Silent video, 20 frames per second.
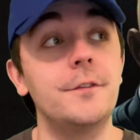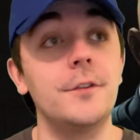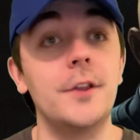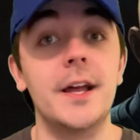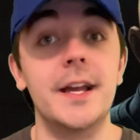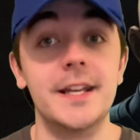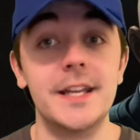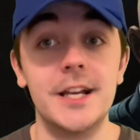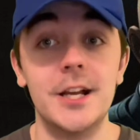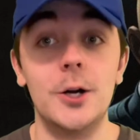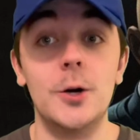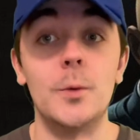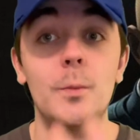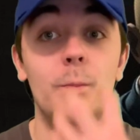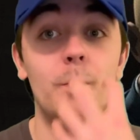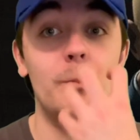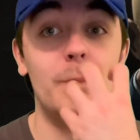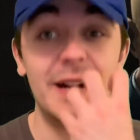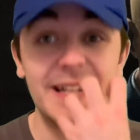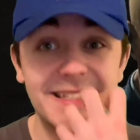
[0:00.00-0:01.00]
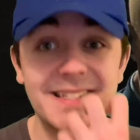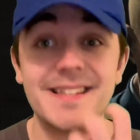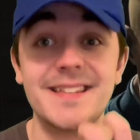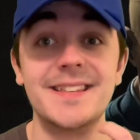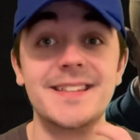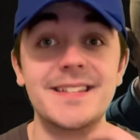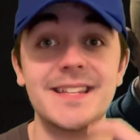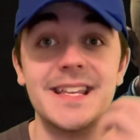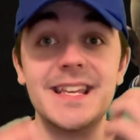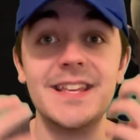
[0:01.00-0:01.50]
like, you know, bites
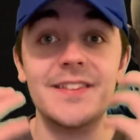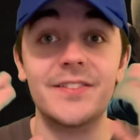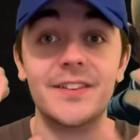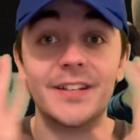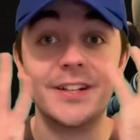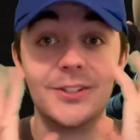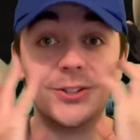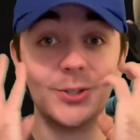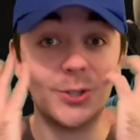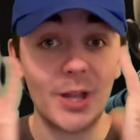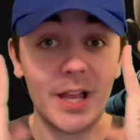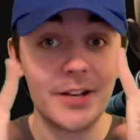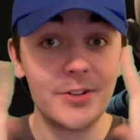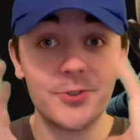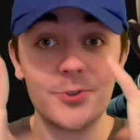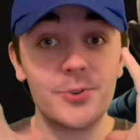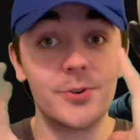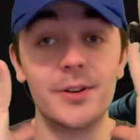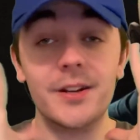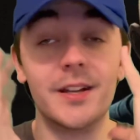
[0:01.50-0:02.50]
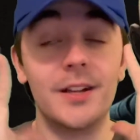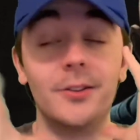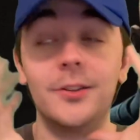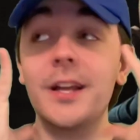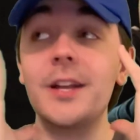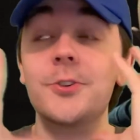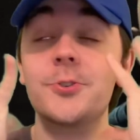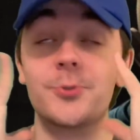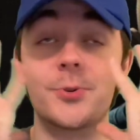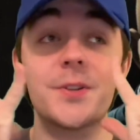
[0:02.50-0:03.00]
his teeth and electric
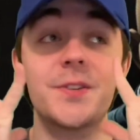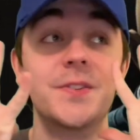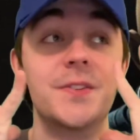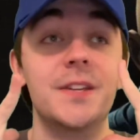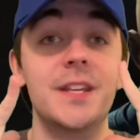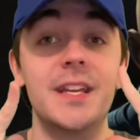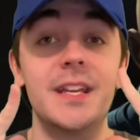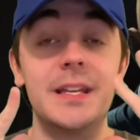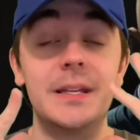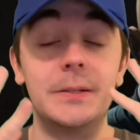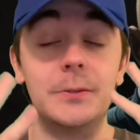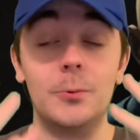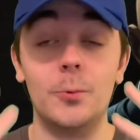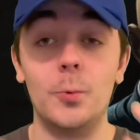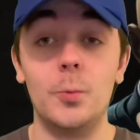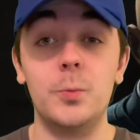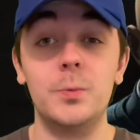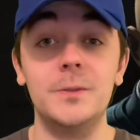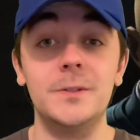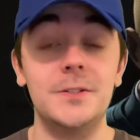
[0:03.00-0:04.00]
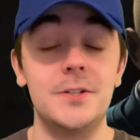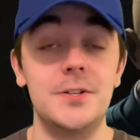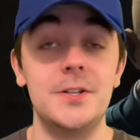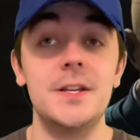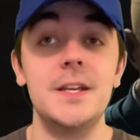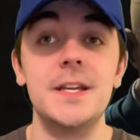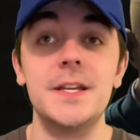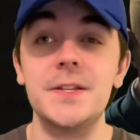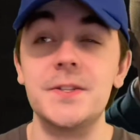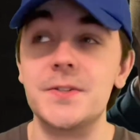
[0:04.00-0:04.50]
electricity.
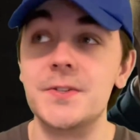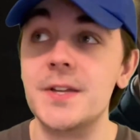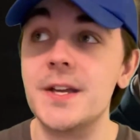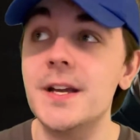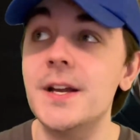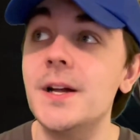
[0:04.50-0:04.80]
Jeez.